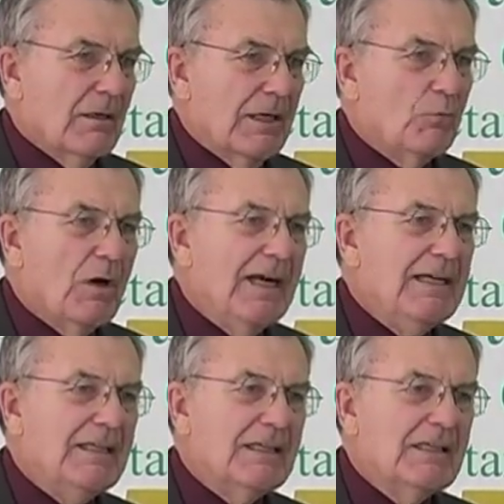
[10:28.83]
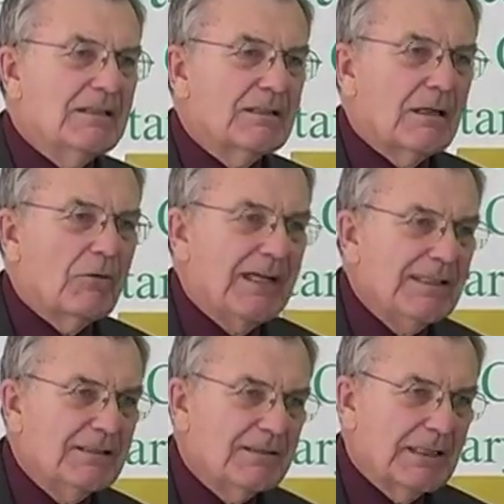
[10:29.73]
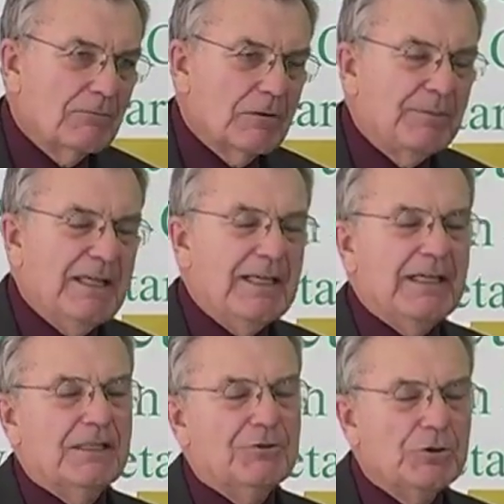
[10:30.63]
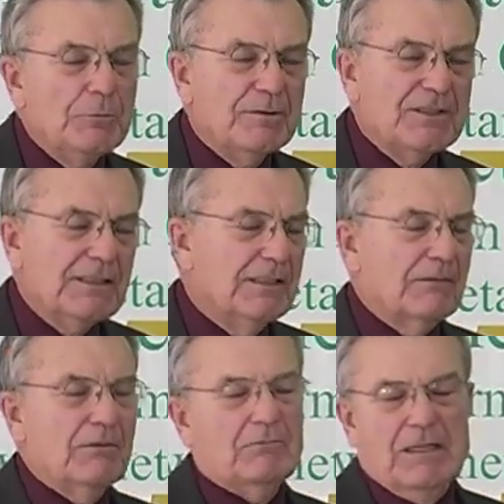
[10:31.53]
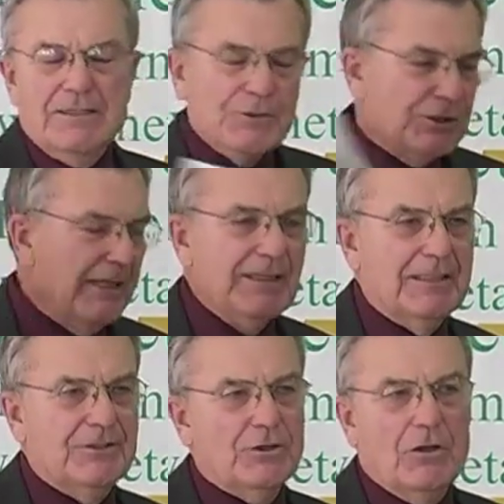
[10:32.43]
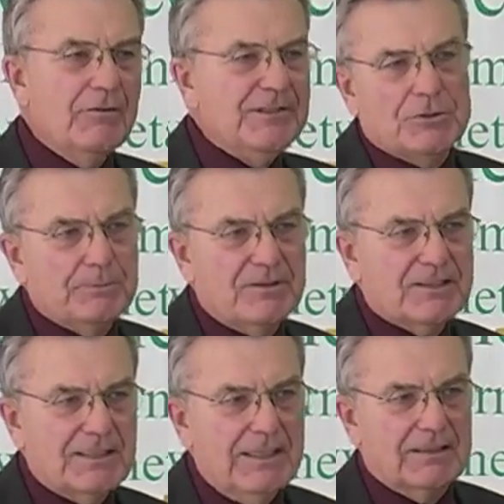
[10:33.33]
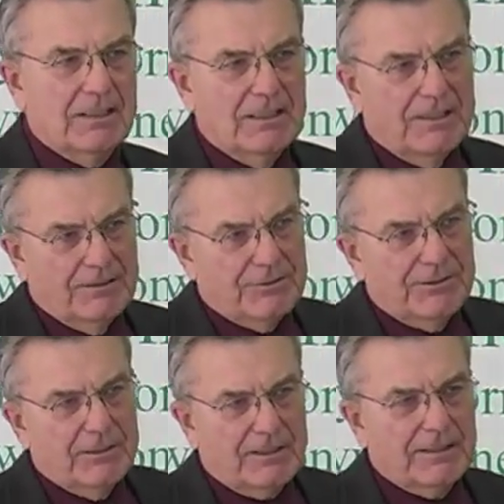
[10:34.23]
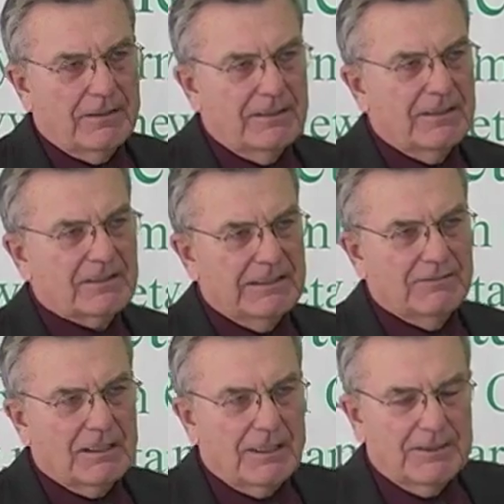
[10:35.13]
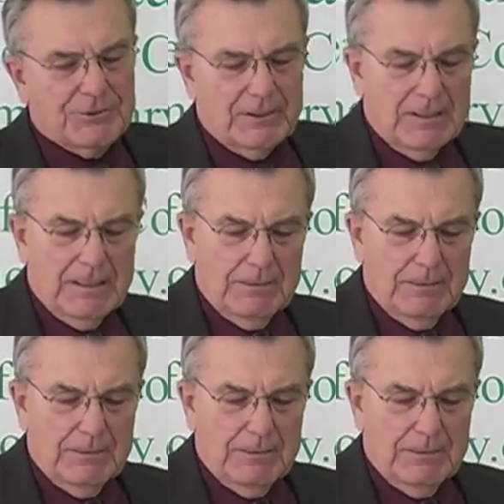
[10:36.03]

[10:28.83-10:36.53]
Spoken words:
And why is it that we're paying 2%, unchallenged, always 2%? In the New York area, it's even larger.